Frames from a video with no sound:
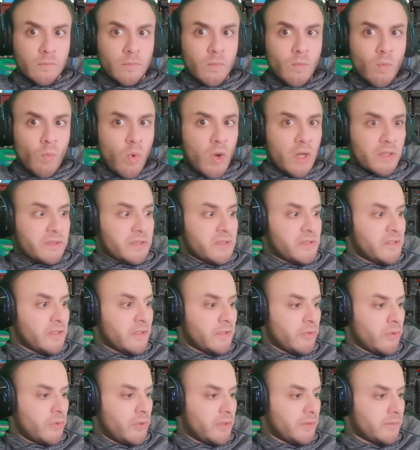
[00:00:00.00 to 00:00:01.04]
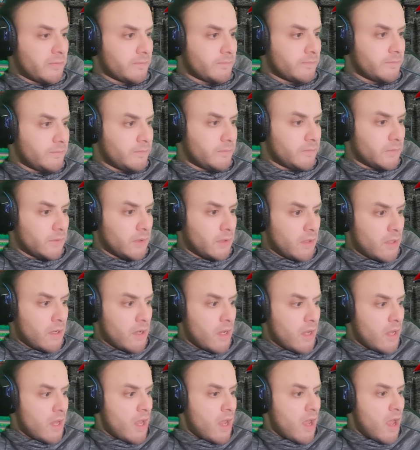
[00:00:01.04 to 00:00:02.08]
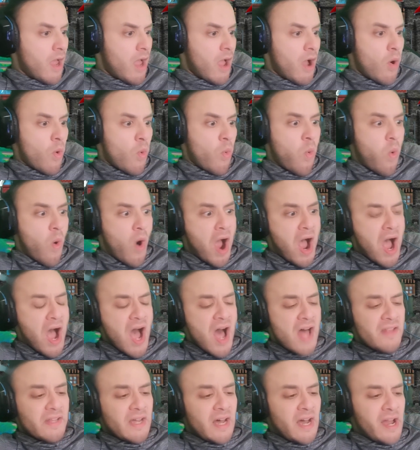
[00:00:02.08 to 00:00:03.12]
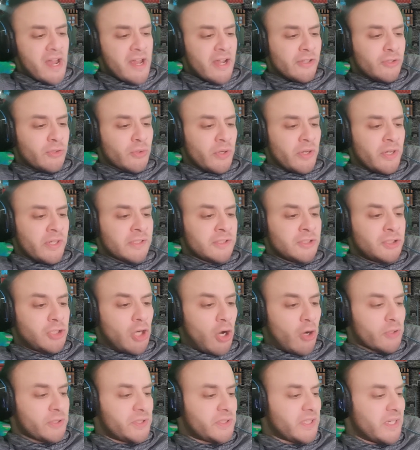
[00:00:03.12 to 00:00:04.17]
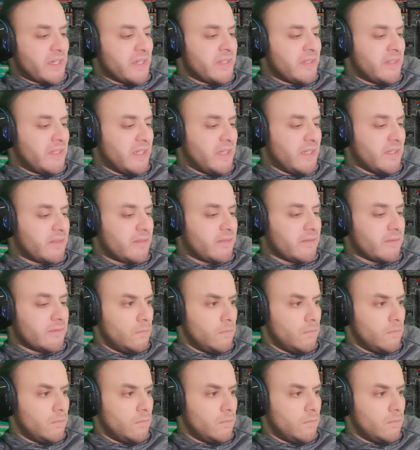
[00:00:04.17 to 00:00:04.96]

What is he doing? What are you doing, Joestar, indeed?